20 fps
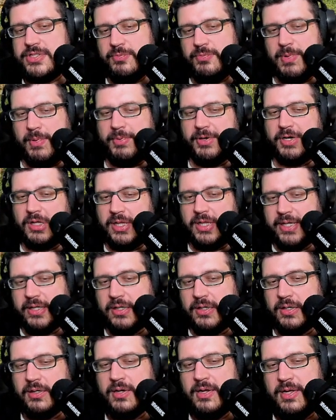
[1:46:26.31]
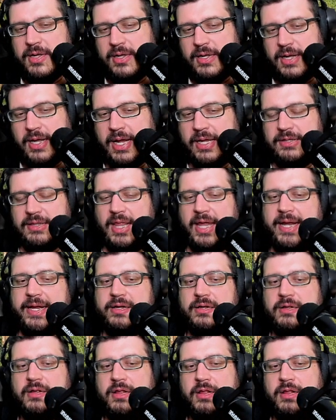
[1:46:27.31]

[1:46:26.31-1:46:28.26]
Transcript: You remember Clear? And like,